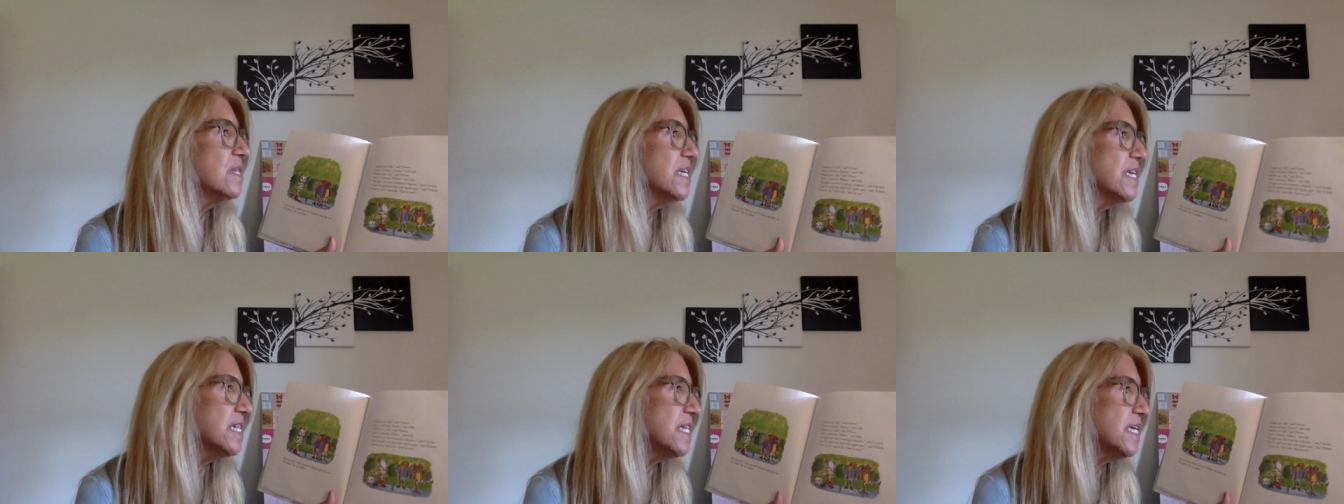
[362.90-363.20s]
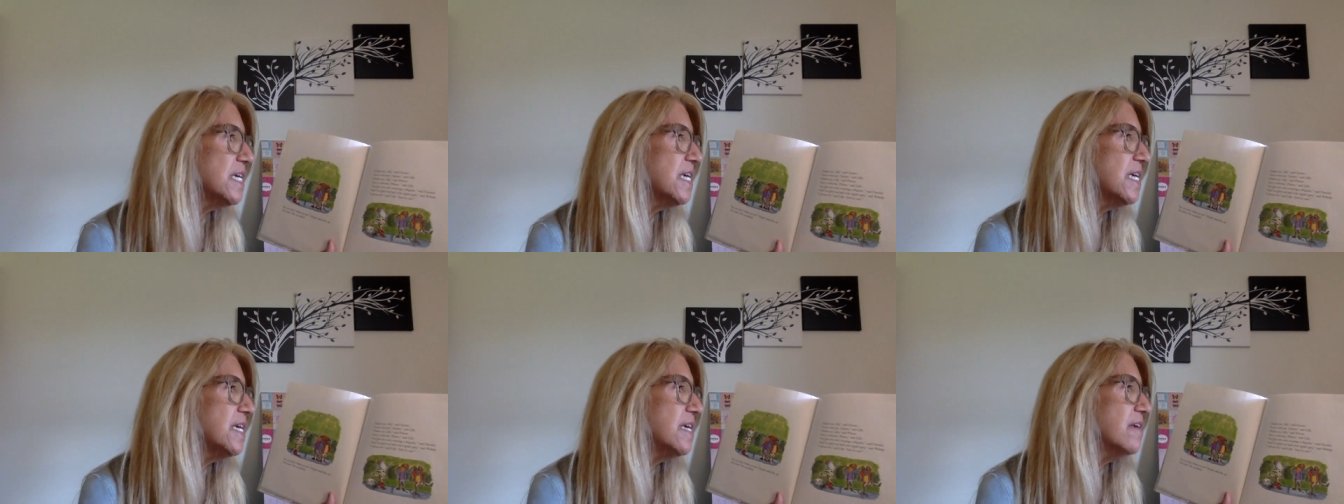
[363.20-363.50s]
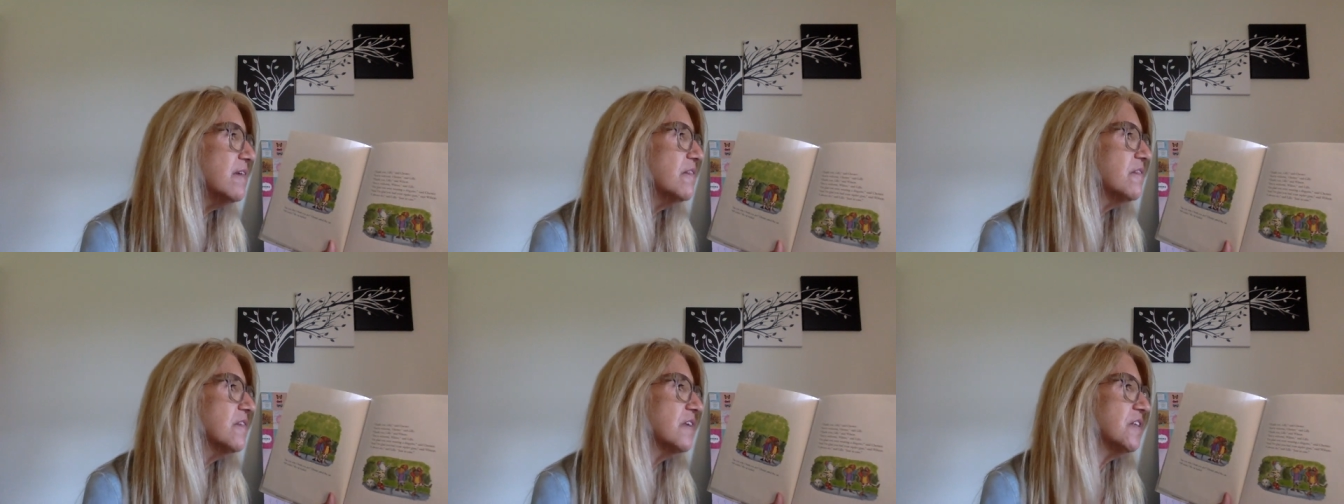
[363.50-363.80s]
Lily,
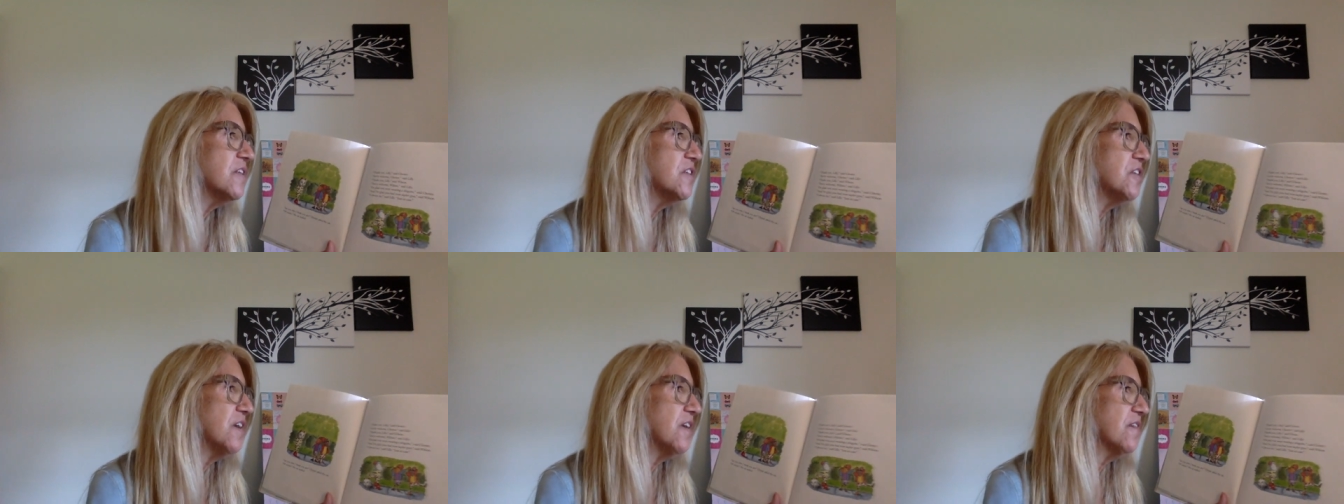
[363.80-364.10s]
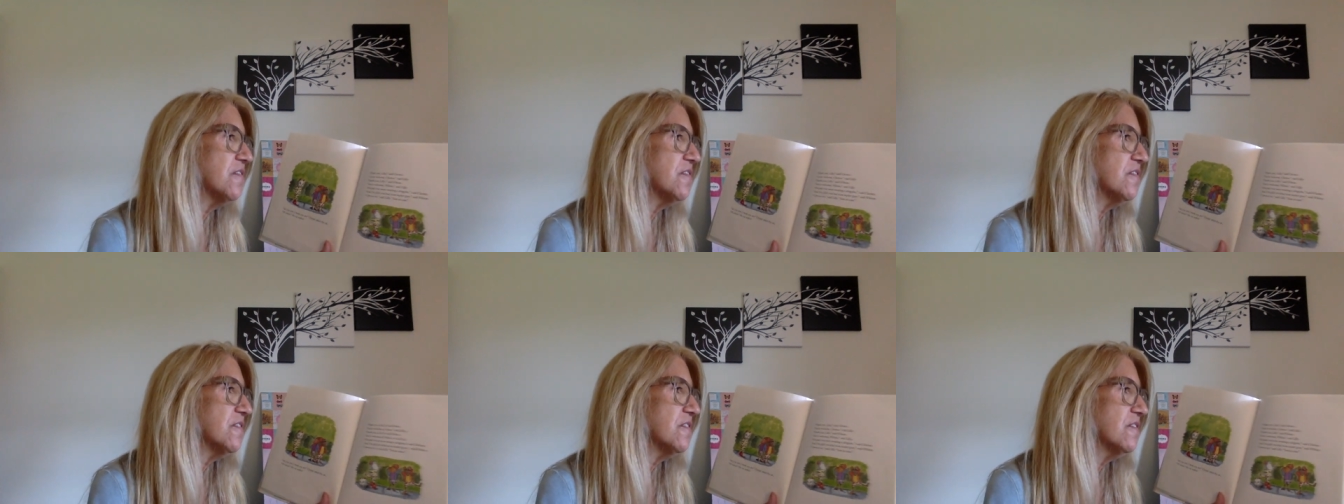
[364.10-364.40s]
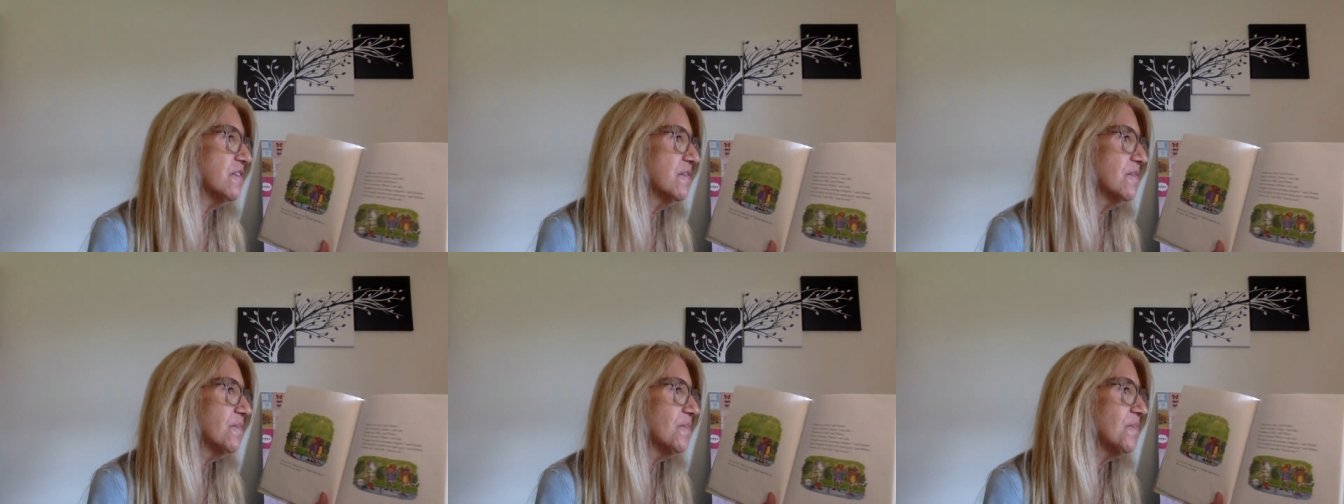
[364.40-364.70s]
said Chester.
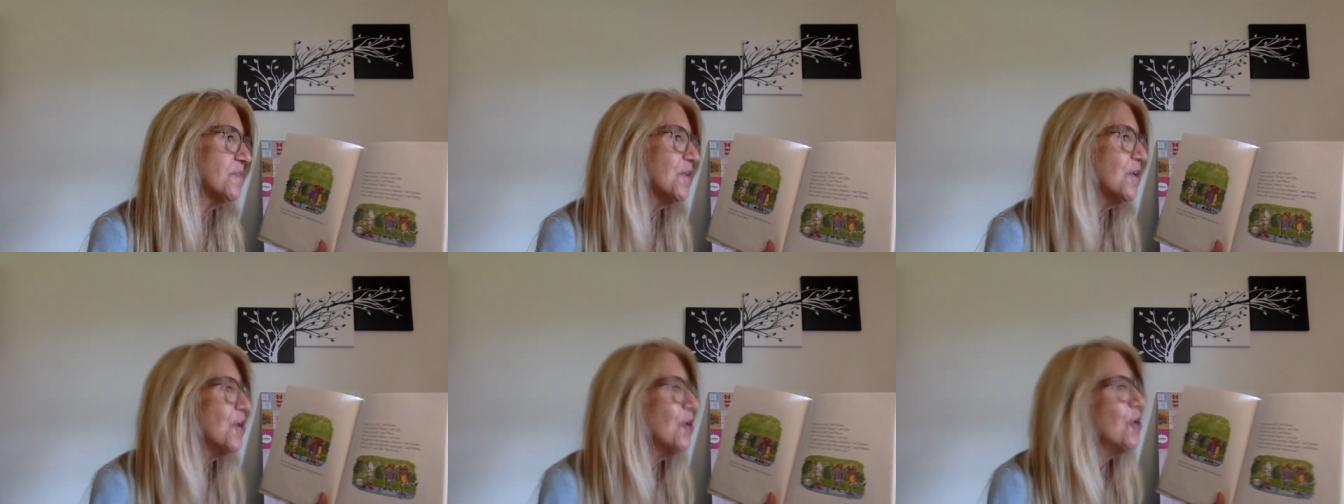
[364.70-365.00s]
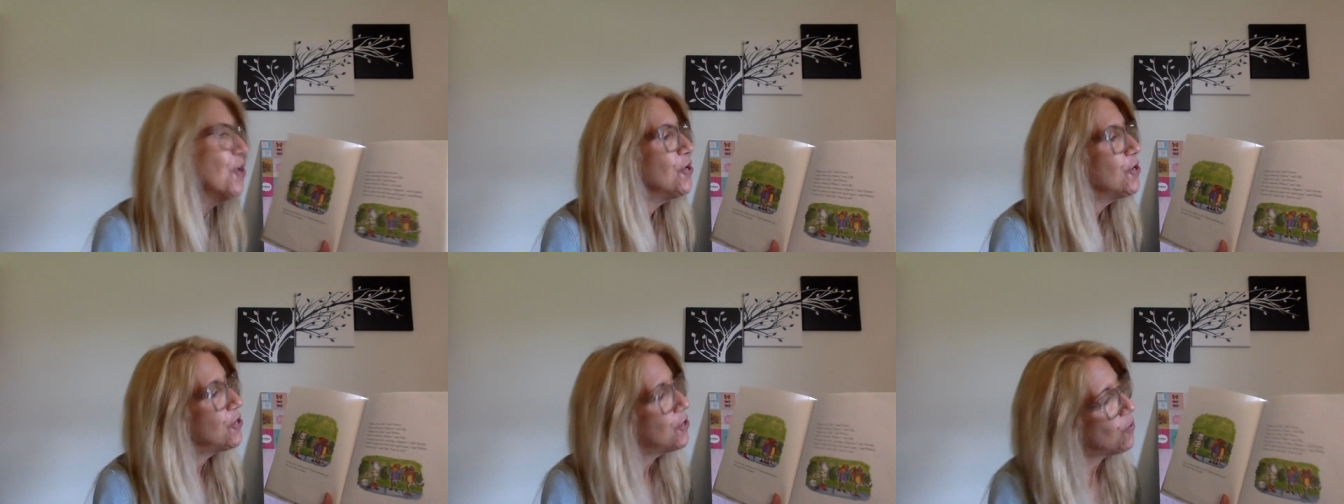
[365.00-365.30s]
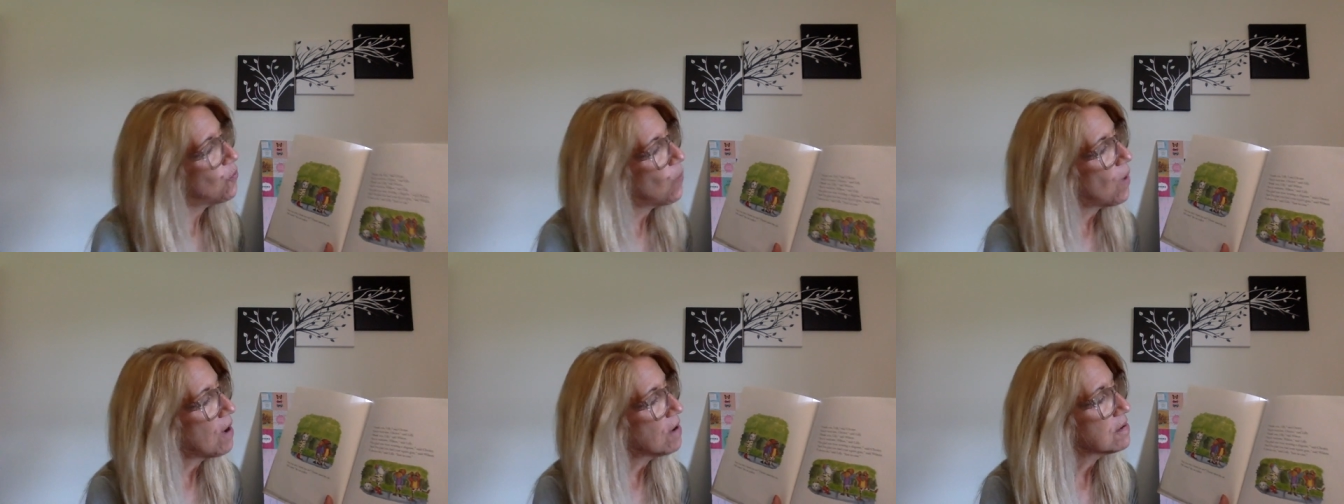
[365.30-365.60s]

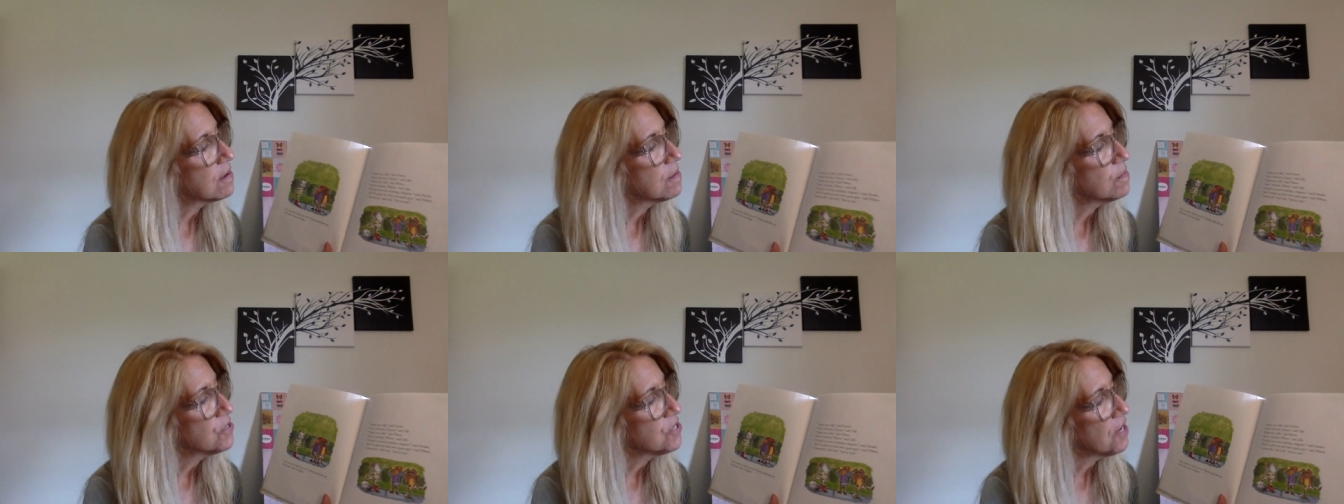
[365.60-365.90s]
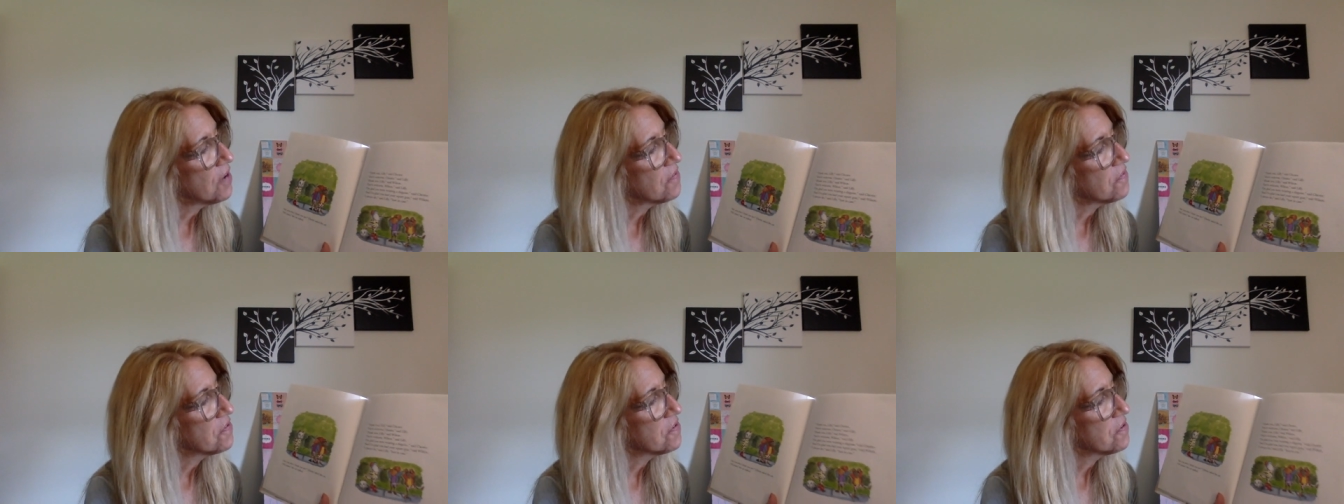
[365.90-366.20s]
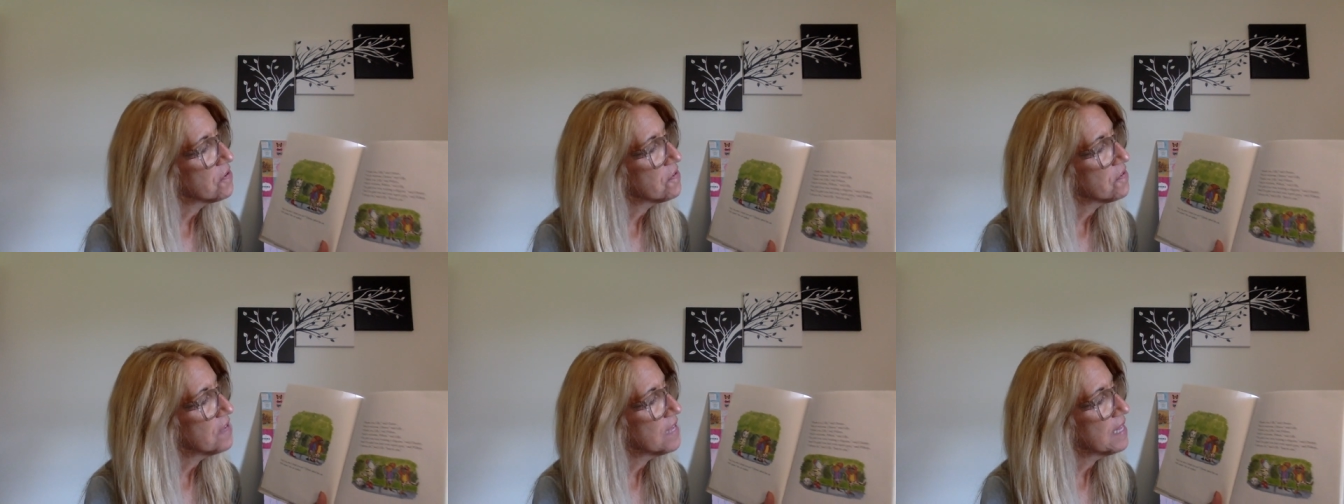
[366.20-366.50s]
You're welcome, Chester,
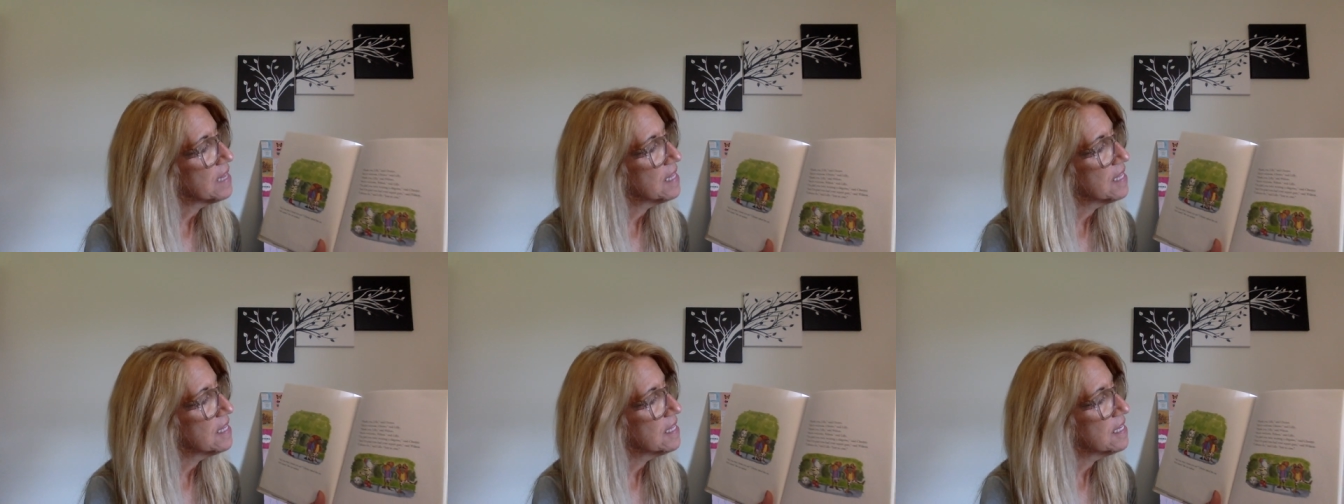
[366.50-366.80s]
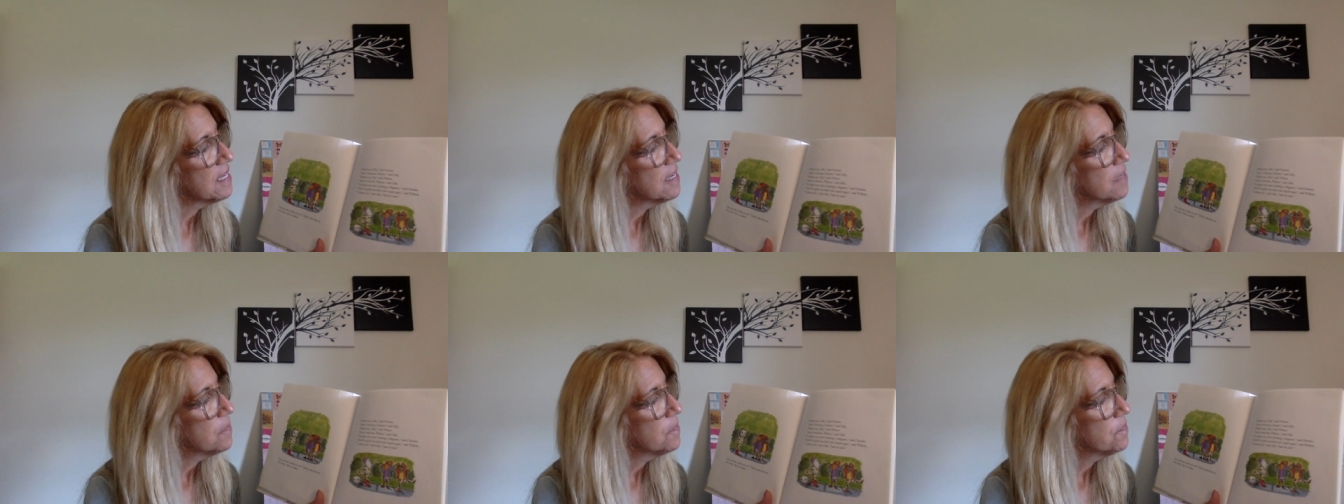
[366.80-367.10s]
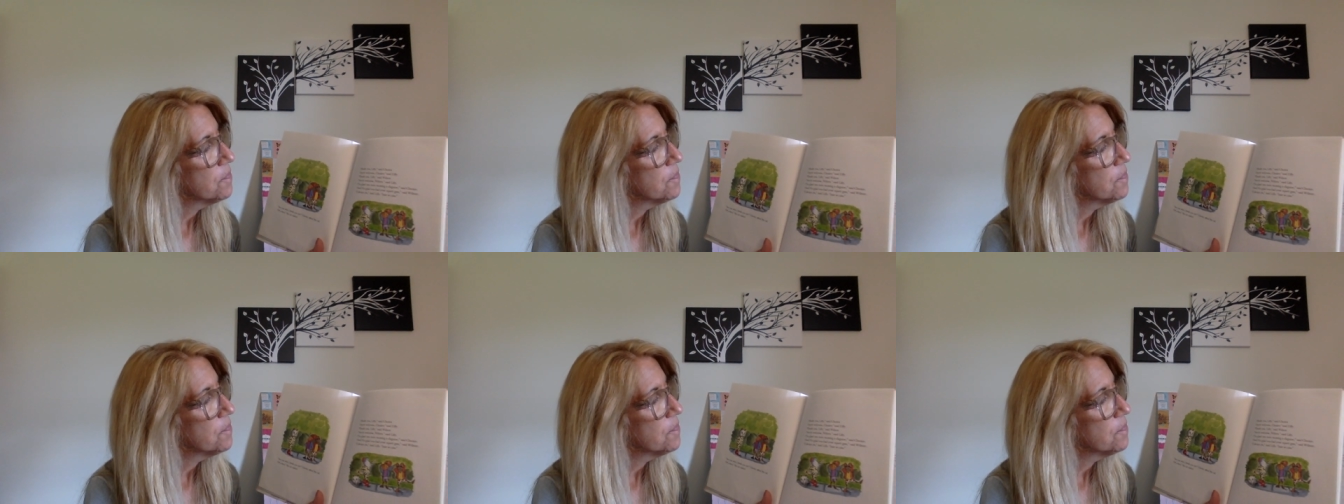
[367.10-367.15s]
said Lily.